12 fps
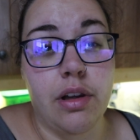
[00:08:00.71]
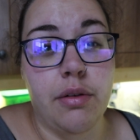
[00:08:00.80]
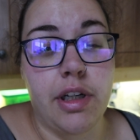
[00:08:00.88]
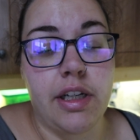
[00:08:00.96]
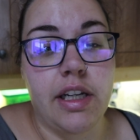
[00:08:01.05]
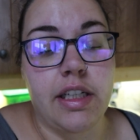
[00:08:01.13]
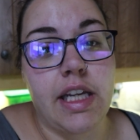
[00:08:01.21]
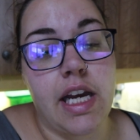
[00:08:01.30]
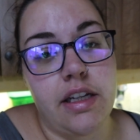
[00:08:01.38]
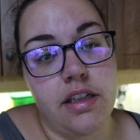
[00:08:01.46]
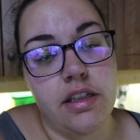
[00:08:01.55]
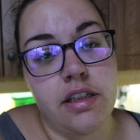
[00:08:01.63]
loaded
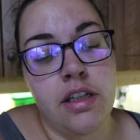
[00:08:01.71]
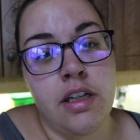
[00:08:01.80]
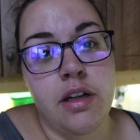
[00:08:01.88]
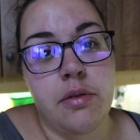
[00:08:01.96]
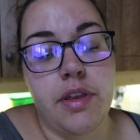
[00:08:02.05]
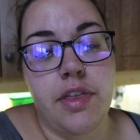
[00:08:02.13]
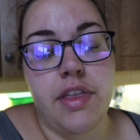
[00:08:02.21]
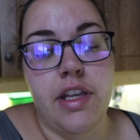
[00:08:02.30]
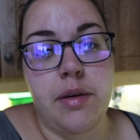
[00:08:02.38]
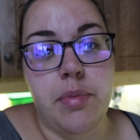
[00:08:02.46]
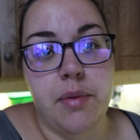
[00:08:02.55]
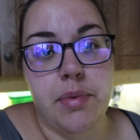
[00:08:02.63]
again with
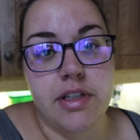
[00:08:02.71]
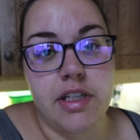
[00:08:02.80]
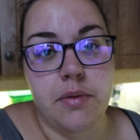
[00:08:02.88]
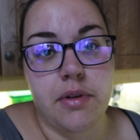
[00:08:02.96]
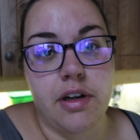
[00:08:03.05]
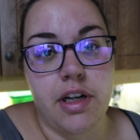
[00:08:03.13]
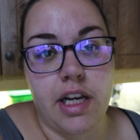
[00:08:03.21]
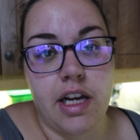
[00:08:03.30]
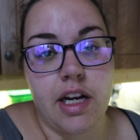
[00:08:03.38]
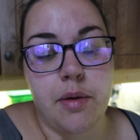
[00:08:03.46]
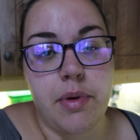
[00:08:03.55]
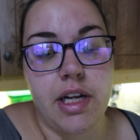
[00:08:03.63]
the peppers that were already
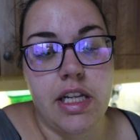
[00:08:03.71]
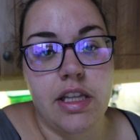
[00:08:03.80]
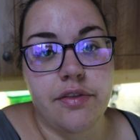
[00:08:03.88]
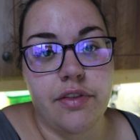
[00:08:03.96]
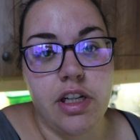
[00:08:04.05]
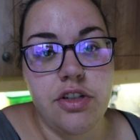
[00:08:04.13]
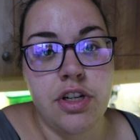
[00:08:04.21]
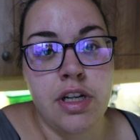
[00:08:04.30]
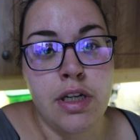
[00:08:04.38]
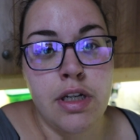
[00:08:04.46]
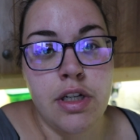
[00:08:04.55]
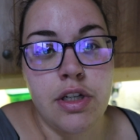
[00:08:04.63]
cut up and in the fridge.
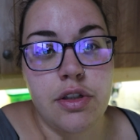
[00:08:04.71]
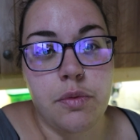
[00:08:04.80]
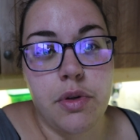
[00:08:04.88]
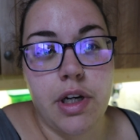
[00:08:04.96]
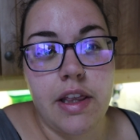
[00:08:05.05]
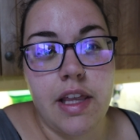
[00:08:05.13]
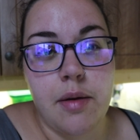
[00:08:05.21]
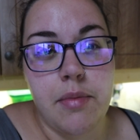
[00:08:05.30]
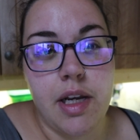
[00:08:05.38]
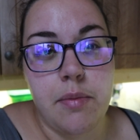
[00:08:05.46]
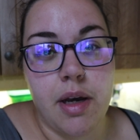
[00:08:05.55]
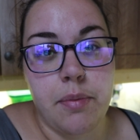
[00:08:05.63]
So we'll get that
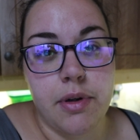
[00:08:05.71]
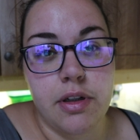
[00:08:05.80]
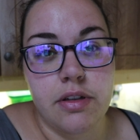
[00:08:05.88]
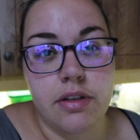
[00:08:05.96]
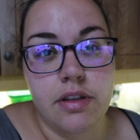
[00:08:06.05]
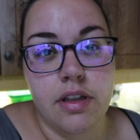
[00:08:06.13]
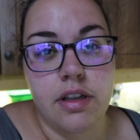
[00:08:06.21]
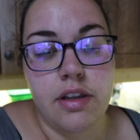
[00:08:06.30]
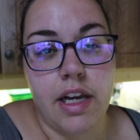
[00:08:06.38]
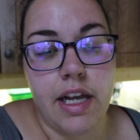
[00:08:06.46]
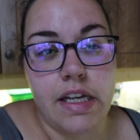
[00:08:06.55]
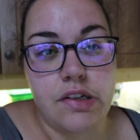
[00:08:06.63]
many peppers
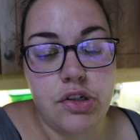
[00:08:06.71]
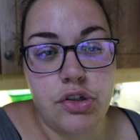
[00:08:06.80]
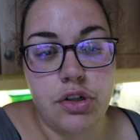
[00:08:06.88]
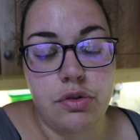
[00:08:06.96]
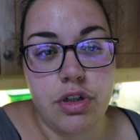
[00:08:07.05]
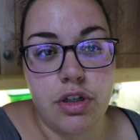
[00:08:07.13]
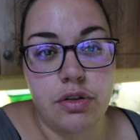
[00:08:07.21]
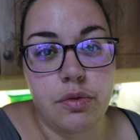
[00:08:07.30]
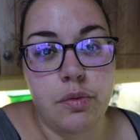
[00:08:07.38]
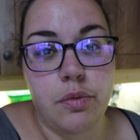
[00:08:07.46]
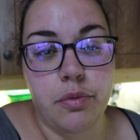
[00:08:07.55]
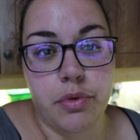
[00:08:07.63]
that I had just showed you
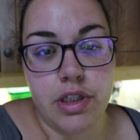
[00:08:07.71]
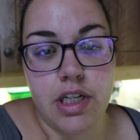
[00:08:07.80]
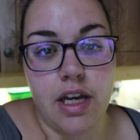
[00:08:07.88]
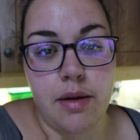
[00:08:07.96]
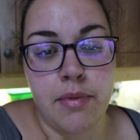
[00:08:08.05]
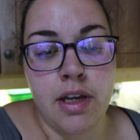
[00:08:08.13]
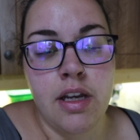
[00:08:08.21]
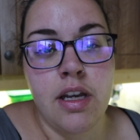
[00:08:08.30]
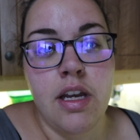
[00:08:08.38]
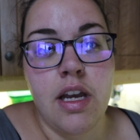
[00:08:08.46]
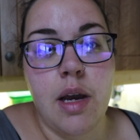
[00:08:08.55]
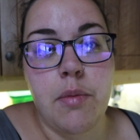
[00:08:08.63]
one more time.
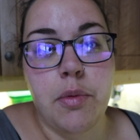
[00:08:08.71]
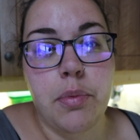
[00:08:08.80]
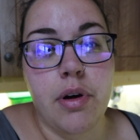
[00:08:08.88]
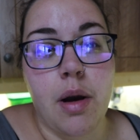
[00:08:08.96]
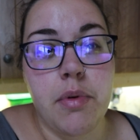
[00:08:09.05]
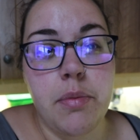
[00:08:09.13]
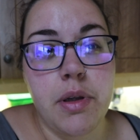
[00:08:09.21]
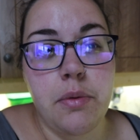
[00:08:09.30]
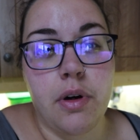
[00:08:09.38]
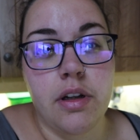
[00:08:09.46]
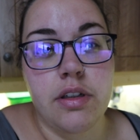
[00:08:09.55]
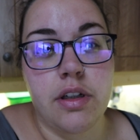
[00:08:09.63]
And we'll probably
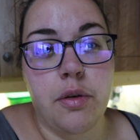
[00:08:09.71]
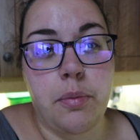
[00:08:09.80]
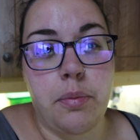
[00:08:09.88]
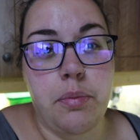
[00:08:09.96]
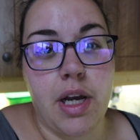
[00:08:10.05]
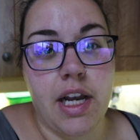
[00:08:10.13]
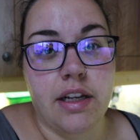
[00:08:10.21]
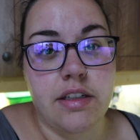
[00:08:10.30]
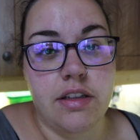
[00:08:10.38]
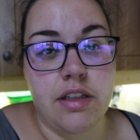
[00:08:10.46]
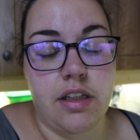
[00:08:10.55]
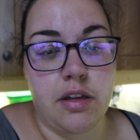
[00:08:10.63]
want to go back
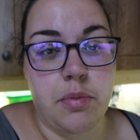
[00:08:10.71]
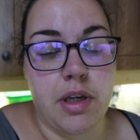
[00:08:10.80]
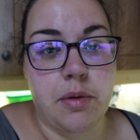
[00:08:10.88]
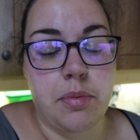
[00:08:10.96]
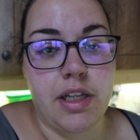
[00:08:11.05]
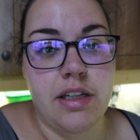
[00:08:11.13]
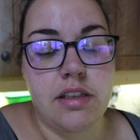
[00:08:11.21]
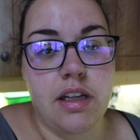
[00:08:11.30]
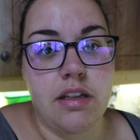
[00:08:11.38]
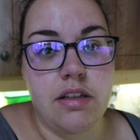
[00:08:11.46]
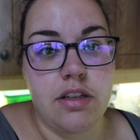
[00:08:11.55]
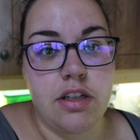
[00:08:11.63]
to the U-pick place
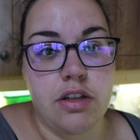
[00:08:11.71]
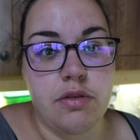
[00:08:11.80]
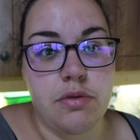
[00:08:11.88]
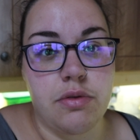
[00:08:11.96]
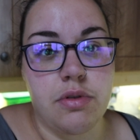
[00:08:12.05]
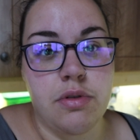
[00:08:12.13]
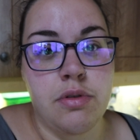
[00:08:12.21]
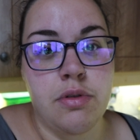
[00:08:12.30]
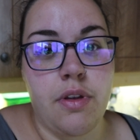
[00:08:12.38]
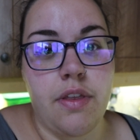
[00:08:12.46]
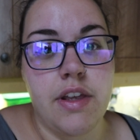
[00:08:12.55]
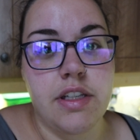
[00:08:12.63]
and do
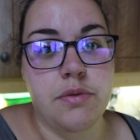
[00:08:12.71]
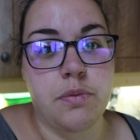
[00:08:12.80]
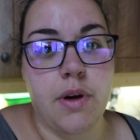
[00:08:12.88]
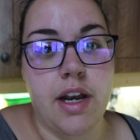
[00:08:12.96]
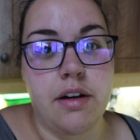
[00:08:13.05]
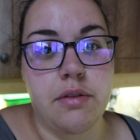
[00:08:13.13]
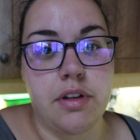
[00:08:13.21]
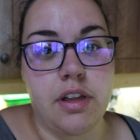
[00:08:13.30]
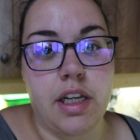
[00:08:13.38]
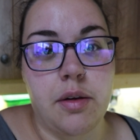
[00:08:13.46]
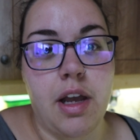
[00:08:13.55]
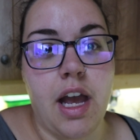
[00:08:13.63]
this round,
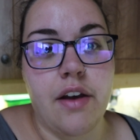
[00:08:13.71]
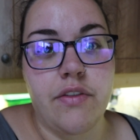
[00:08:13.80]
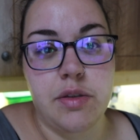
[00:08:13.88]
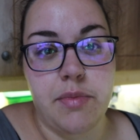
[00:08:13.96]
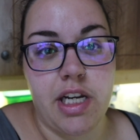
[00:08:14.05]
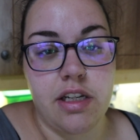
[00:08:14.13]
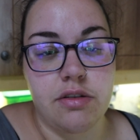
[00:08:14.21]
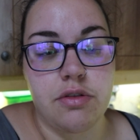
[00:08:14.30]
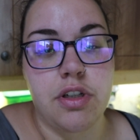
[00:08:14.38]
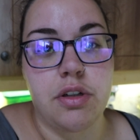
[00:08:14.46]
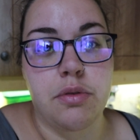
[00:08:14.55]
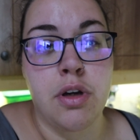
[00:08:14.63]
like half as many. So
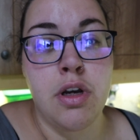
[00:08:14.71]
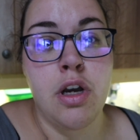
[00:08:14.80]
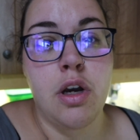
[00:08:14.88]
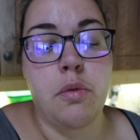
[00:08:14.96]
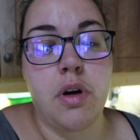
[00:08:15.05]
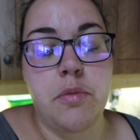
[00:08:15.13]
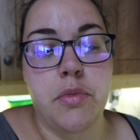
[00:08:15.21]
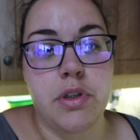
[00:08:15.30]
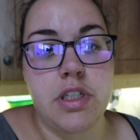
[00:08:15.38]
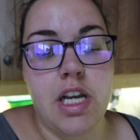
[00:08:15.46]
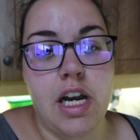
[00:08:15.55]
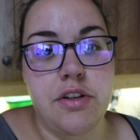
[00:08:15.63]
do one more
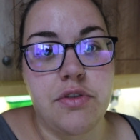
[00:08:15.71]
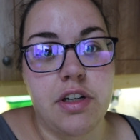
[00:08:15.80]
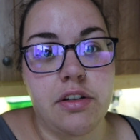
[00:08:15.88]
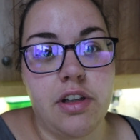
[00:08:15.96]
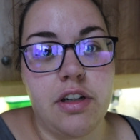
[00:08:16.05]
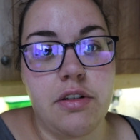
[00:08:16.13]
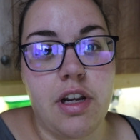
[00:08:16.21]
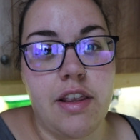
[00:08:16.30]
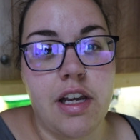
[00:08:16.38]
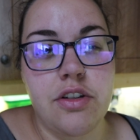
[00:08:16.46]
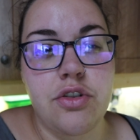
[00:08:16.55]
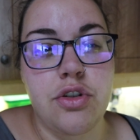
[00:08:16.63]
dehydrator load, and
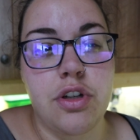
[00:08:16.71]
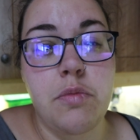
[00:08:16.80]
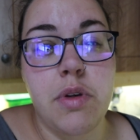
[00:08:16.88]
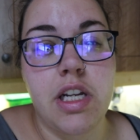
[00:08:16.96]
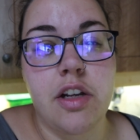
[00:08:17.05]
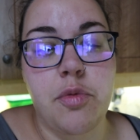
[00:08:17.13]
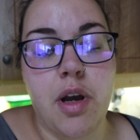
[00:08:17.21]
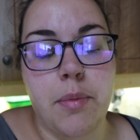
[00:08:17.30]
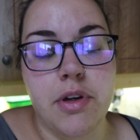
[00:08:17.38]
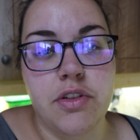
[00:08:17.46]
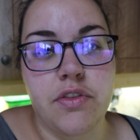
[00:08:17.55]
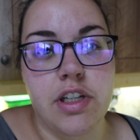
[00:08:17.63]
that should be enough
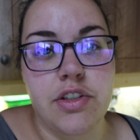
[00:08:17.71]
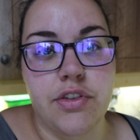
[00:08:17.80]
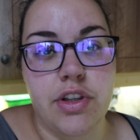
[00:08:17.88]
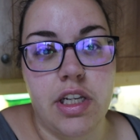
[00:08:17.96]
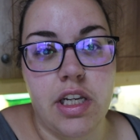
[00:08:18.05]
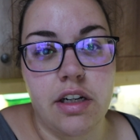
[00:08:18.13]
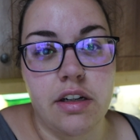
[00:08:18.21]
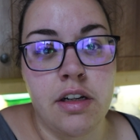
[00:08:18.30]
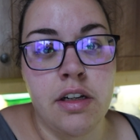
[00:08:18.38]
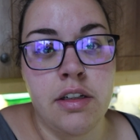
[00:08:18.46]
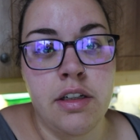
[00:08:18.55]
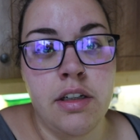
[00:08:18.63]
peppers for us for the year.
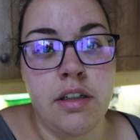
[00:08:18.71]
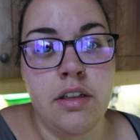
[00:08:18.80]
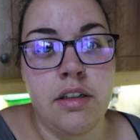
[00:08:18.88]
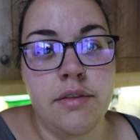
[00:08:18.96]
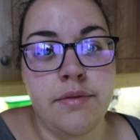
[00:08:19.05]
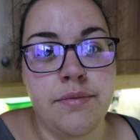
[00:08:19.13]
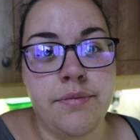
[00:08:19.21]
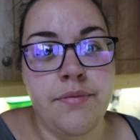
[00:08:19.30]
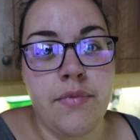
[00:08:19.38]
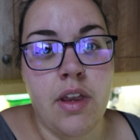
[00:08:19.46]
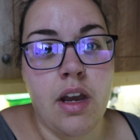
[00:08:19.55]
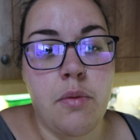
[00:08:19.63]

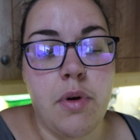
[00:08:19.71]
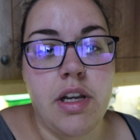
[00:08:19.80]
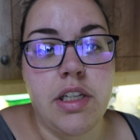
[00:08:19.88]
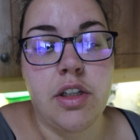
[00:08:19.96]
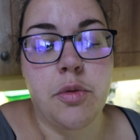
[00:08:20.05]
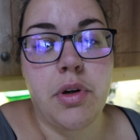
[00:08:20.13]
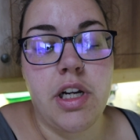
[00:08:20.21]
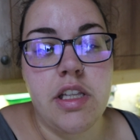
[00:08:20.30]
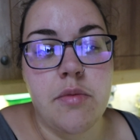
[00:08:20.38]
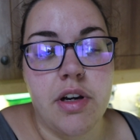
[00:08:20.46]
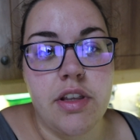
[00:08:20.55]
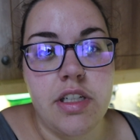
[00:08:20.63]
When you're putting
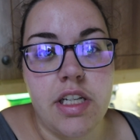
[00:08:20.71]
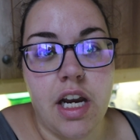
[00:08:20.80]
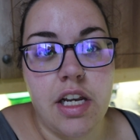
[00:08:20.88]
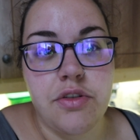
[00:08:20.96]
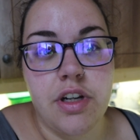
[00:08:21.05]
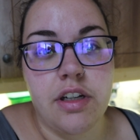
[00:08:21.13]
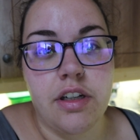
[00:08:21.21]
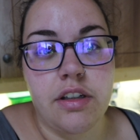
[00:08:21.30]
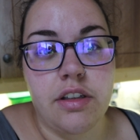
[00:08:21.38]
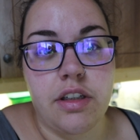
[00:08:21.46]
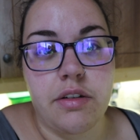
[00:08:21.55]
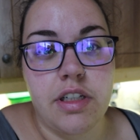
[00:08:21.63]
them on the dehydrator,
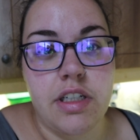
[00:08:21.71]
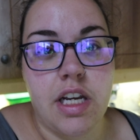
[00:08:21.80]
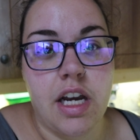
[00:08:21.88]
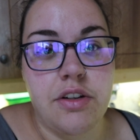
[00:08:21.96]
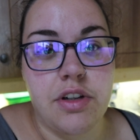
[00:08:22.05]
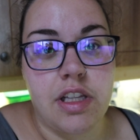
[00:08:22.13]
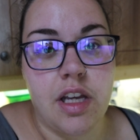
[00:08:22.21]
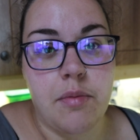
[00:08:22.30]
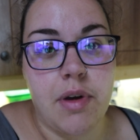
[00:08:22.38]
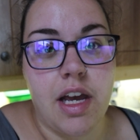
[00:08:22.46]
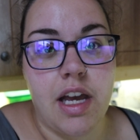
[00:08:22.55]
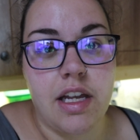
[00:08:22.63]
you can dehydrate
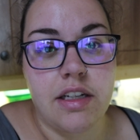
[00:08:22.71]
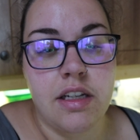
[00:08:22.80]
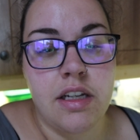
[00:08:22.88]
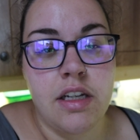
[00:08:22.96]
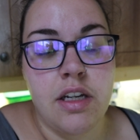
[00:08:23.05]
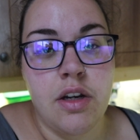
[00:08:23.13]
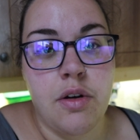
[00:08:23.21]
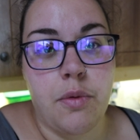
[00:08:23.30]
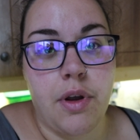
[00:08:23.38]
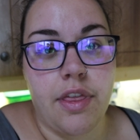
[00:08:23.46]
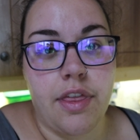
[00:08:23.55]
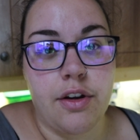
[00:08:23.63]
them at
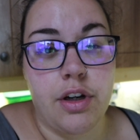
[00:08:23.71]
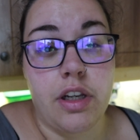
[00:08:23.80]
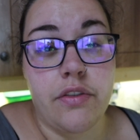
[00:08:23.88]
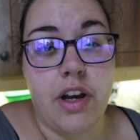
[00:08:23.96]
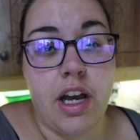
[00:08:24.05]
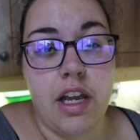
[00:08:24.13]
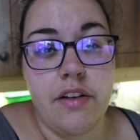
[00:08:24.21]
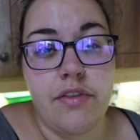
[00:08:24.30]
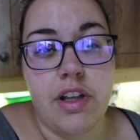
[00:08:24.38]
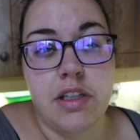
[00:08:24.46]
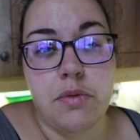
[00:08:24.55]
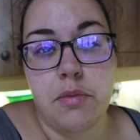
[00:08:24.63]
135.
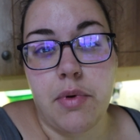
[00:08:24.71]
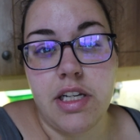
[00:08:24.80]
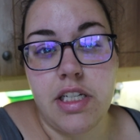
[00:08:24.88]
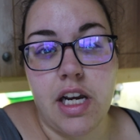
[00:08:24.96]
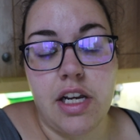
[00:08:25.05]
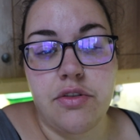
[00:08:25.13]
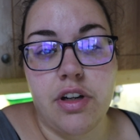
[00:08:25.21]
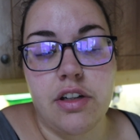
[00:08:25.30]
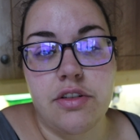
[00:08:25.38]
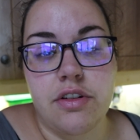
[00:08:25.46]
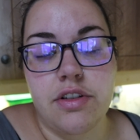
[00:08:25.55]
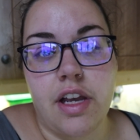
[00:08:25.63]
That's what my
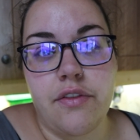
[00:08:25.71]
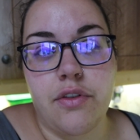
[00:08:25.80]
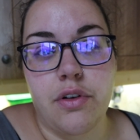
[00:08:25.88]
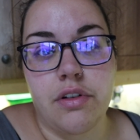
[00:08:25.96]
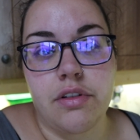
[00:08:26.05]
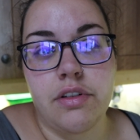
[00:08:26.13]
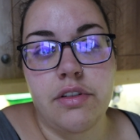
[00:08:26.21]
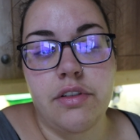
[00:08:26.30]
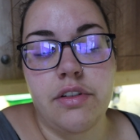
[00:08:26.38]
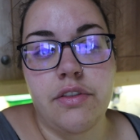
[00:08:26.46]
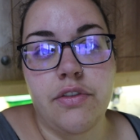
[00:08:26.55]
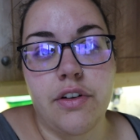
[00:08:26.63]
dehydrators are set for
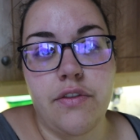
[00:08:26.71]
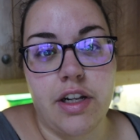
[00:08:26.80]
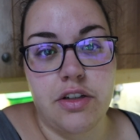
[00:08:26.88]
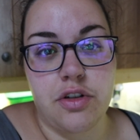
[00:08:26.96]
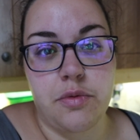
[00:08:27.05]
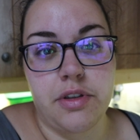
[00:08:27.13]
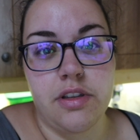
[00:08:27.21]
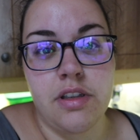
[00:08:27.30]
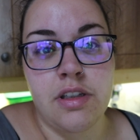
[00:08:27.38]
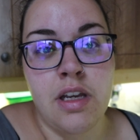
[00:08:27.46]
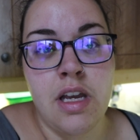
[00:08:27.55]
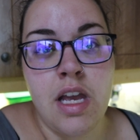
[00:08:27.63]
vegetables.